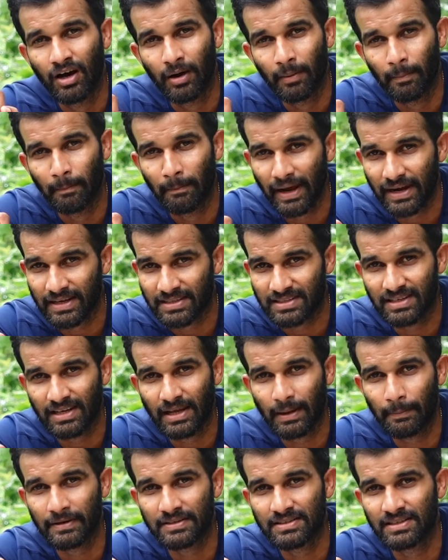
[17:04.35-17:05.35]
magazine
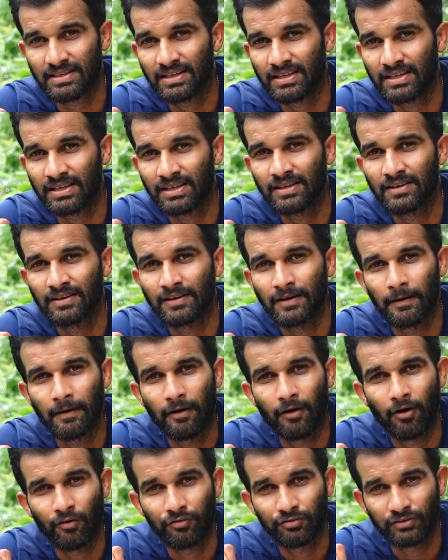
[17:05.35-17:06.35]
capacity
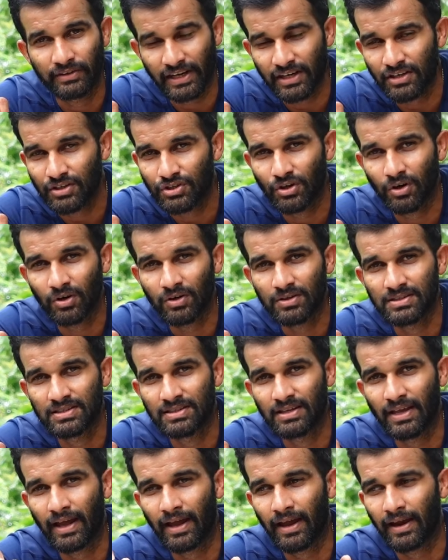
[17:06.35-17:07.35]
of 10 shots,
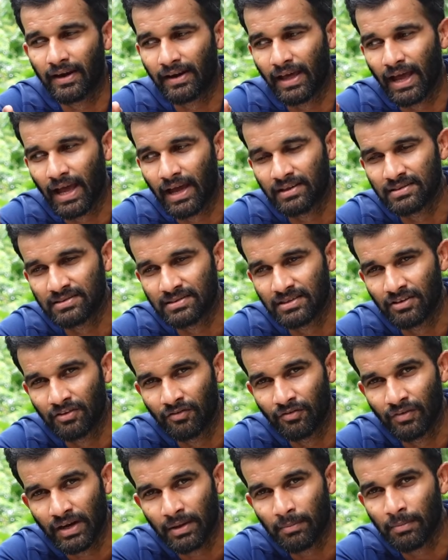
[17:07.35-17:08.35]
and has a
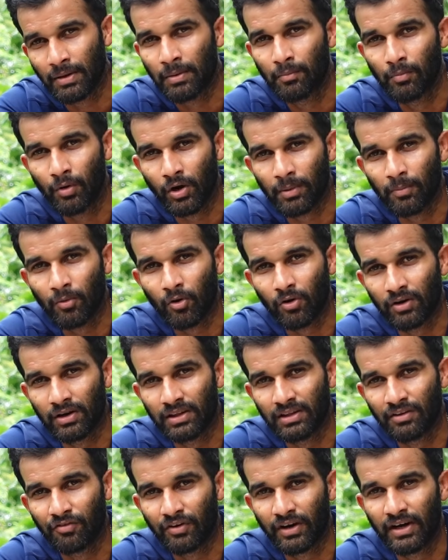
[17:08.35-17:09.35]
very big body bottle
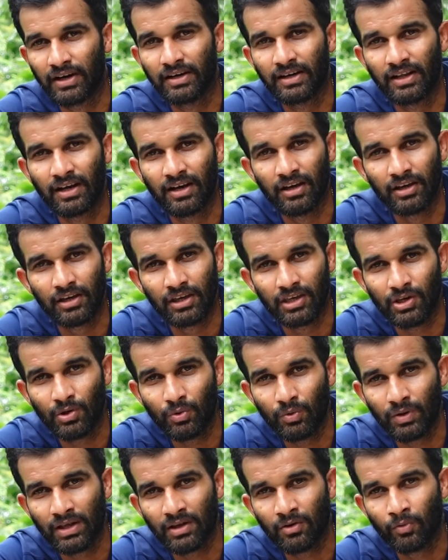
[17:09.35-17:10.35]
in the front, a
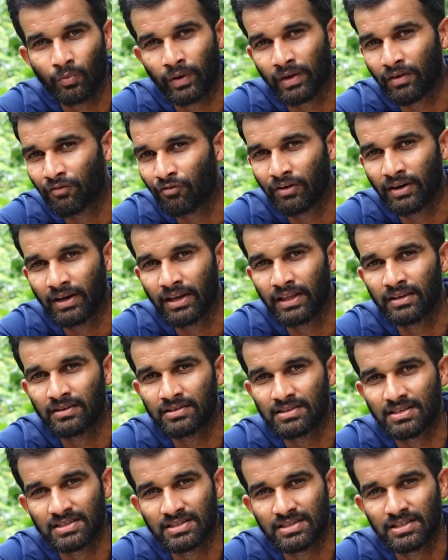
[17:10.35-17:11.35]
QD quick filling
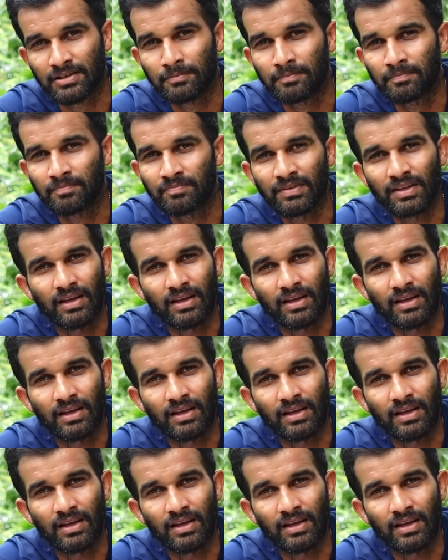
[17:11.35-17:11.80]
system,